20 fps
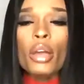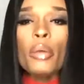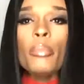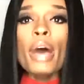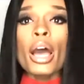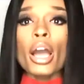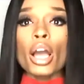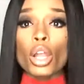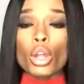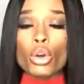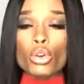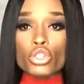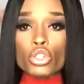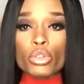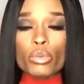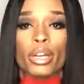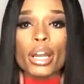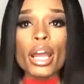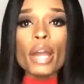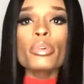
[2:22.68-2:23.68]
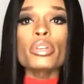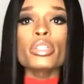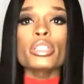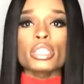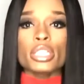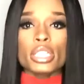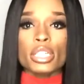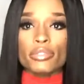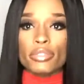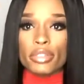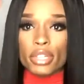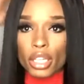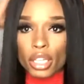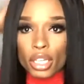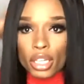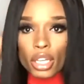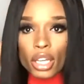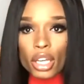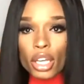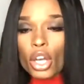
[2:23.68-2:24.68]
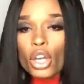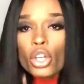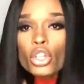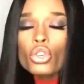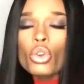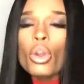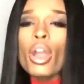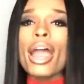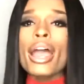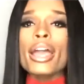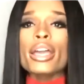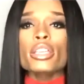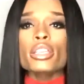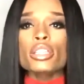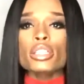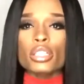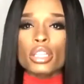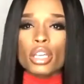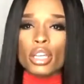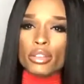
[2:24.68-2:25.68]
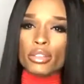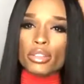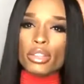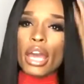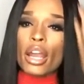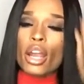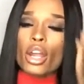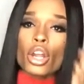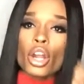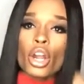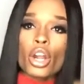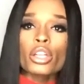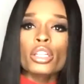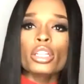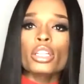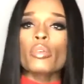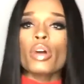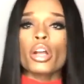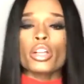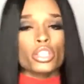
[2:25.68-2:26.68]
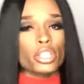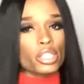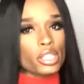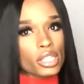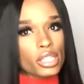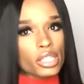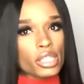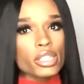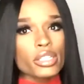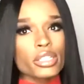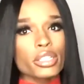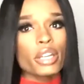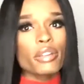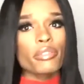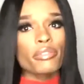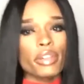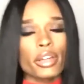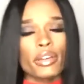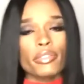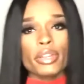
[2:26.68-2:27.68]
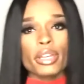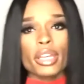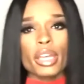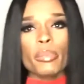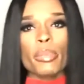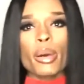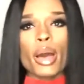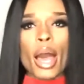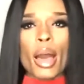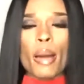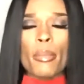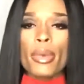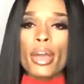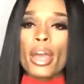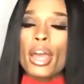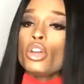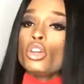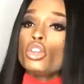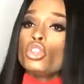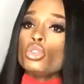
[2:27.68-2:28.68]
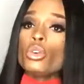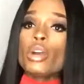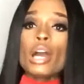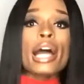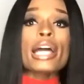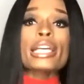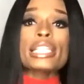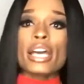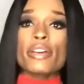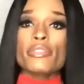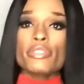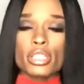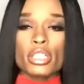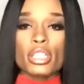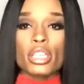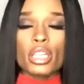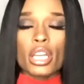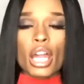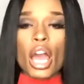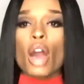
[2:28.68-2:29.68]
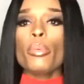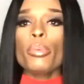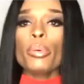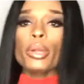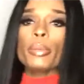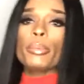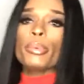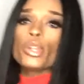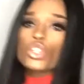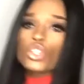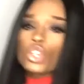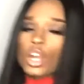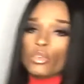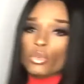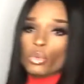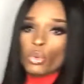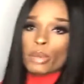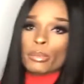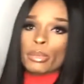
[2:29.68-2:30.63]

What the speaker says: my closure when I received it, you guys that are currently watching this season of Love and Hip Hop, you guys have seen, I'll put a picture of